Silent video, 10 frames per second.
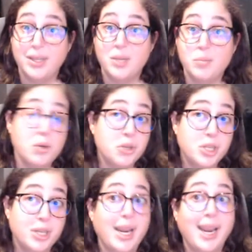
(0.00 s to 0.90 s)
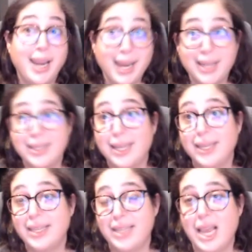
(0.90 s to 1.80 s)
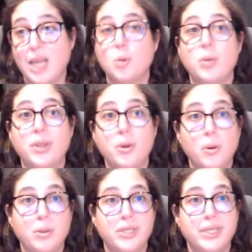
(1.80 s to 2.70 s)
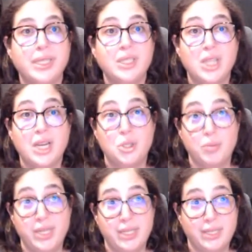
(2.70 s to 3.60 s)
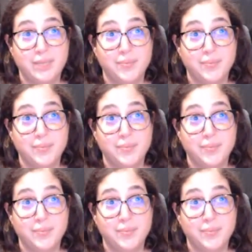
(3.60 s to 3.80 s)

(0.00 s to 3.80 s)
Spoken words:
emotion, and, like I said, withholding judgment.